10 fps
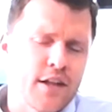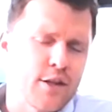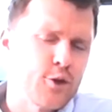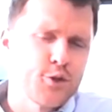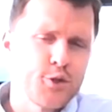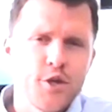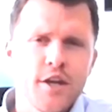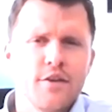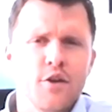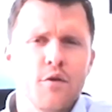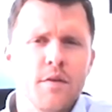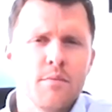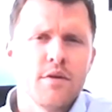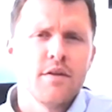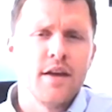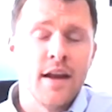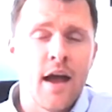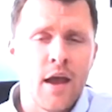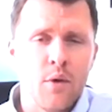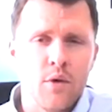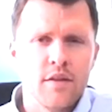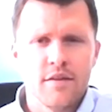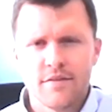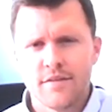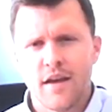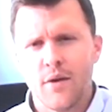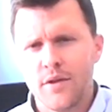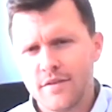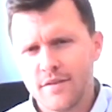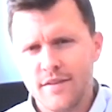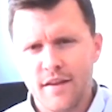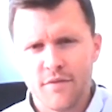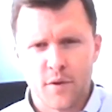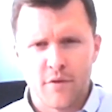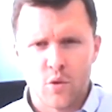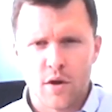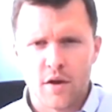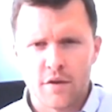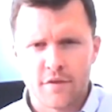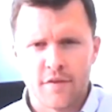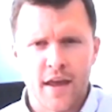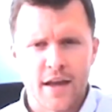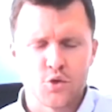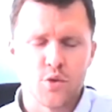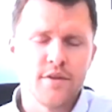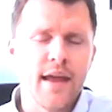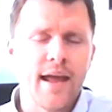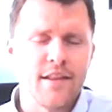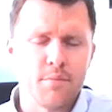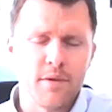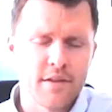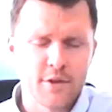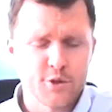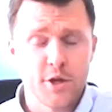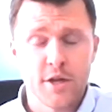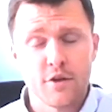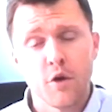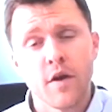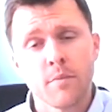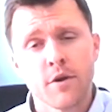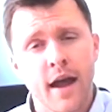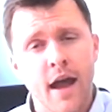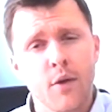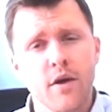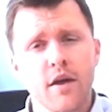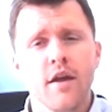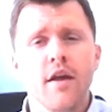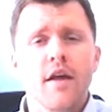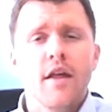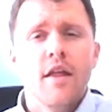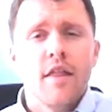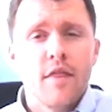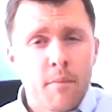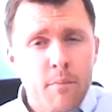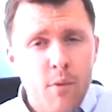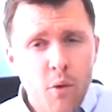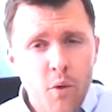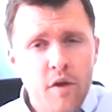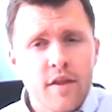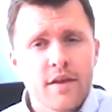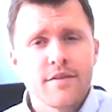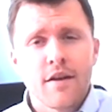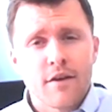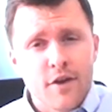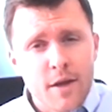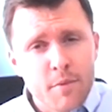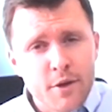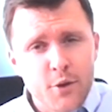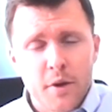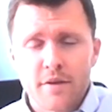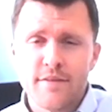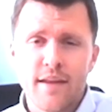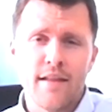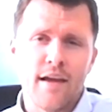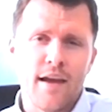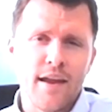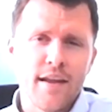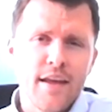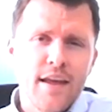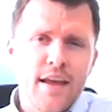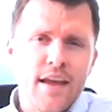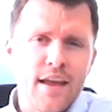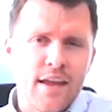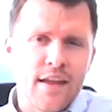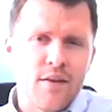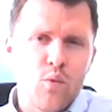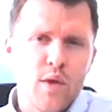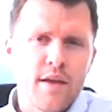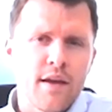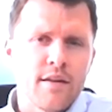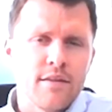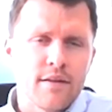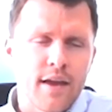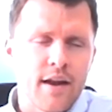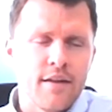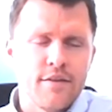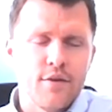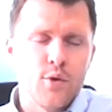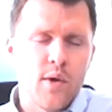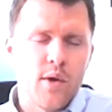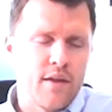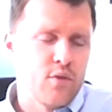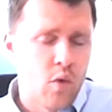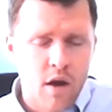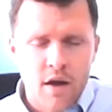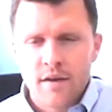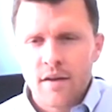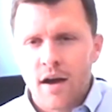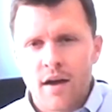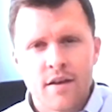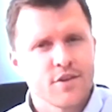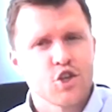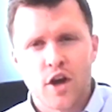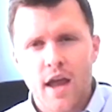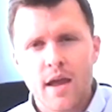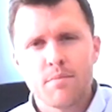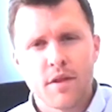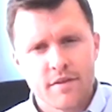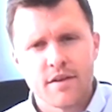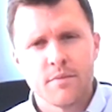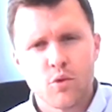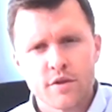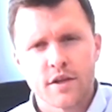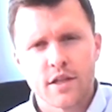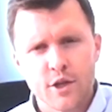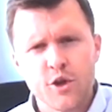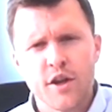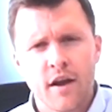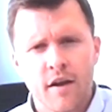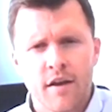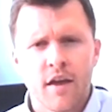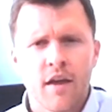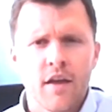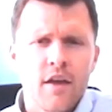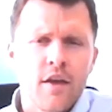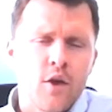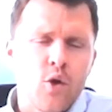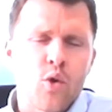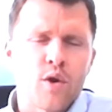And the closer you get to November in Iowa, this is different everywhere else on the actual dates, but the closer you get to November in Iowa, the more they start creeping towards daylight. And we kind of look at it in 2 ways. 1, on a scrape that's in a more secluded area,